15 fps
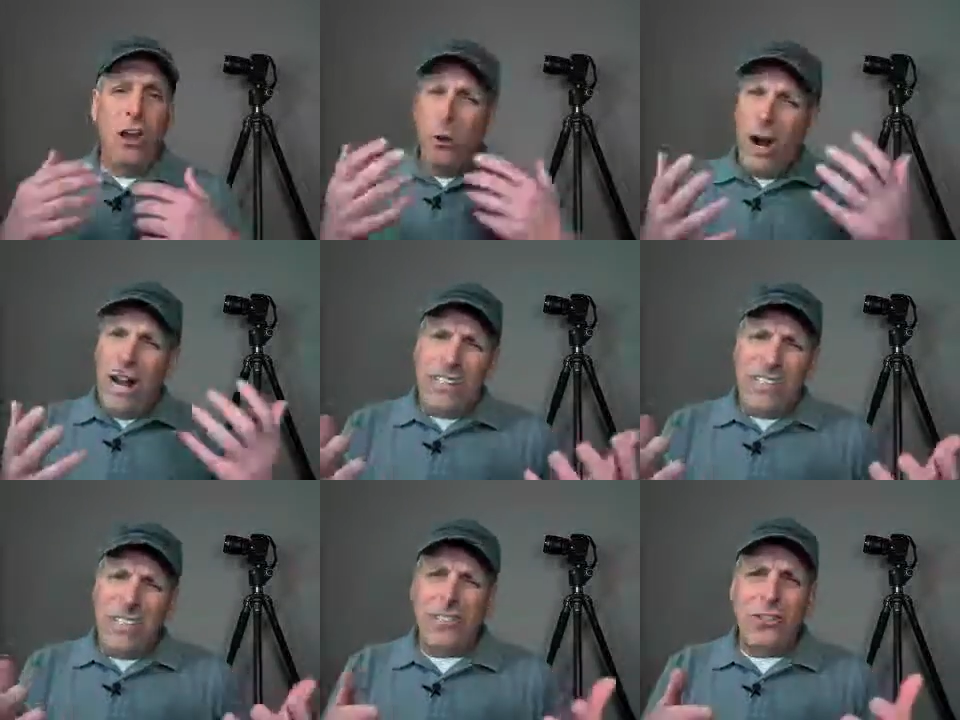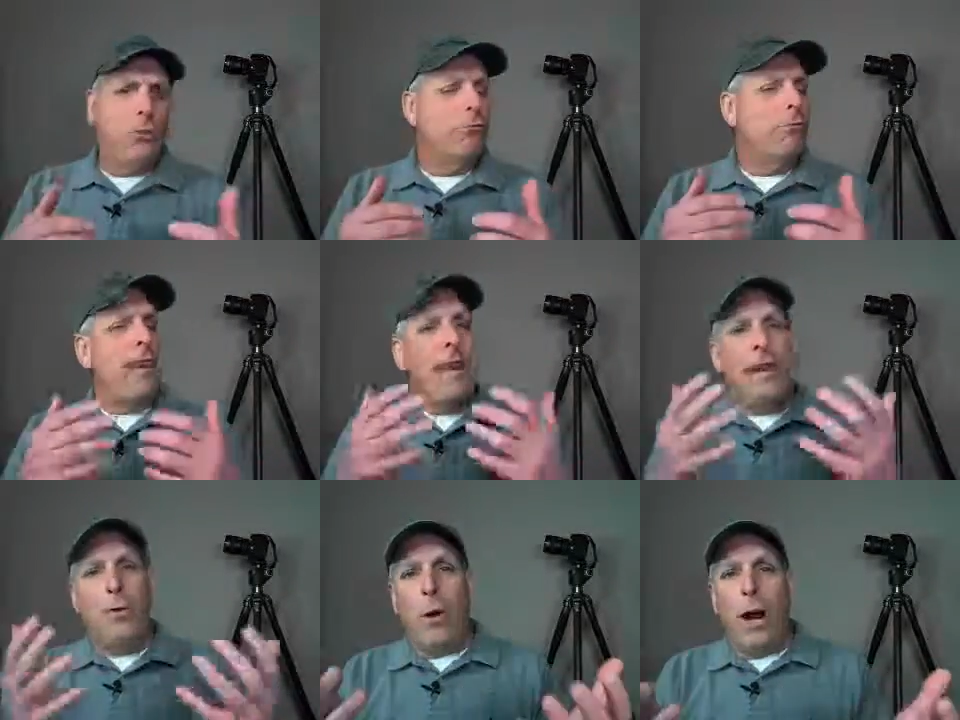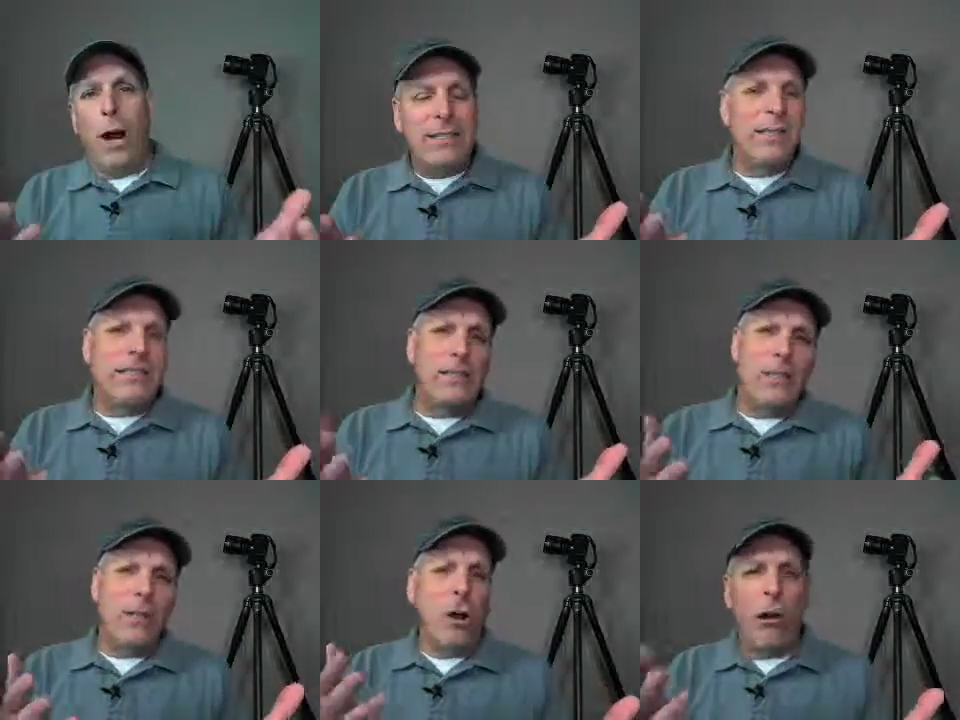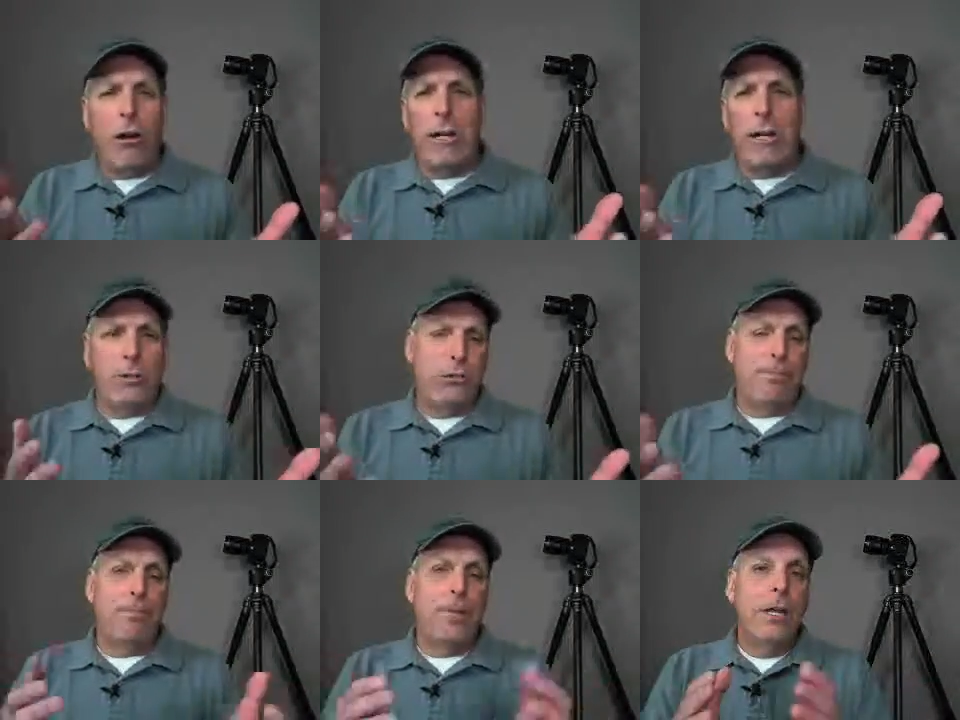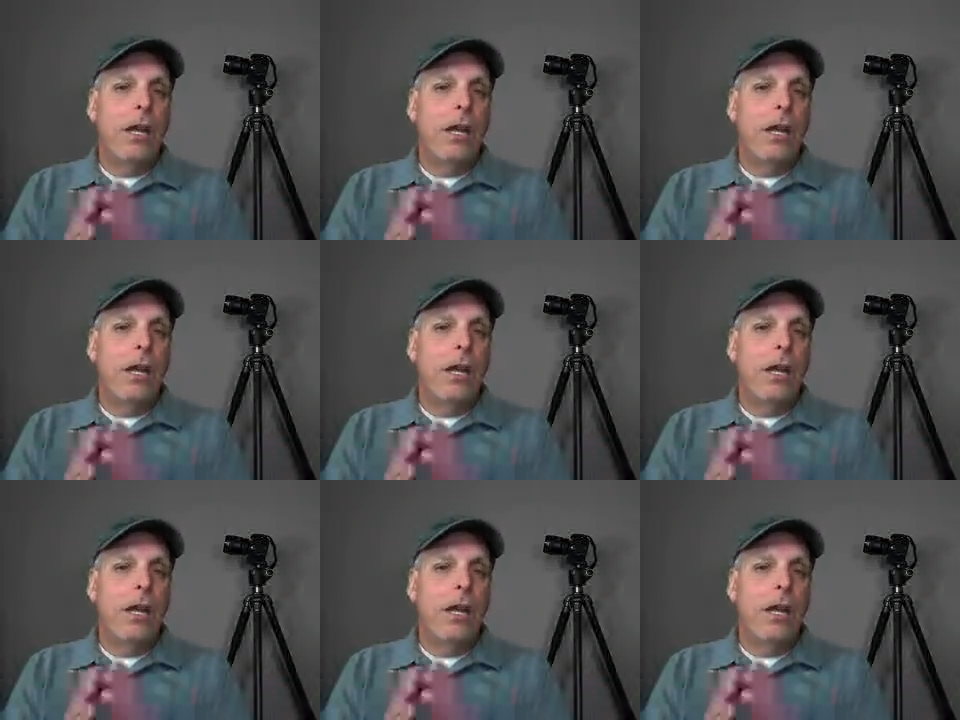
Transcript: Why does this look red? Why does this look orange?